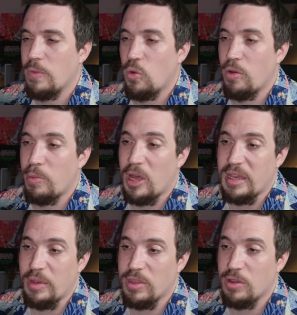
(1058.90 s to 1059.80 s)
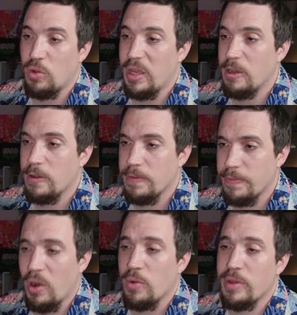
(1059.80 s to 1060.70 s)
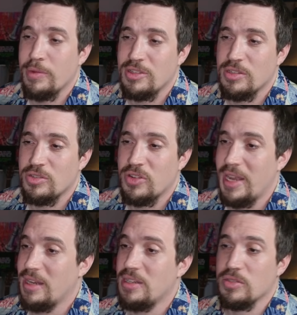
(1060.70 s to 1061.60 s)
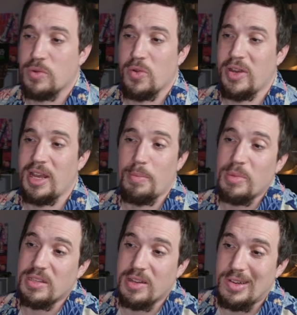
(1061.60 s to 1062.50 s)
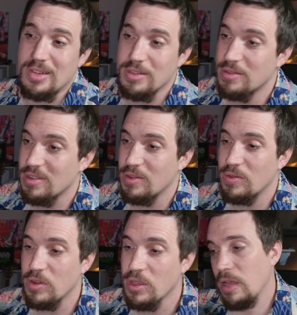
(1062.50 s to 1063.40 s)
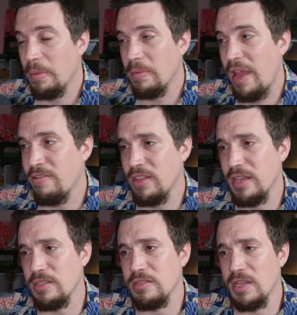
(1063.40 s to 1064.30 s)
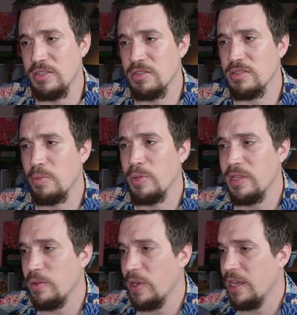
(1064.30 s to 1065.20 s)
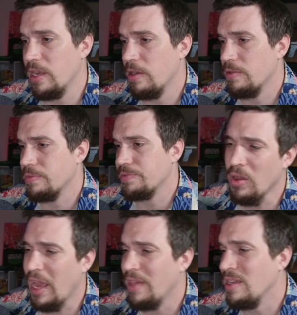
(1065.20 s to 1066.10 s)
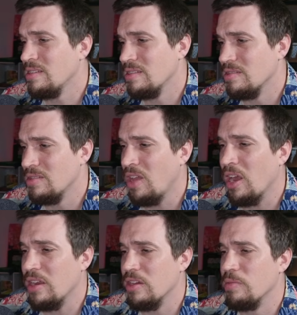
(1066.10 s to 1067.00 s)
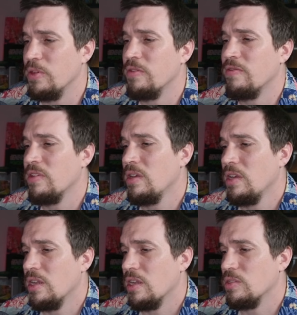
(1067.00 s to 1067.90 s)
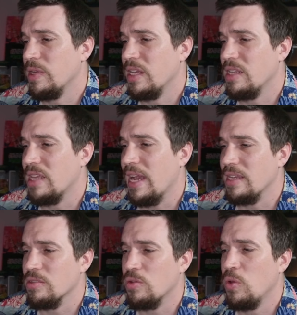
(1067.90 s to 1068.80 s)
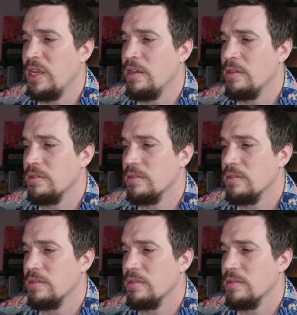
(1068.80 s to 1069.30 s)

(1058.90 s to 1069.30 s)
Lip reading: or blocking with the queen, where we would just trade because we're already up material. So everything is just completely winning here. Okay, this is not a good move because we can attack his queen.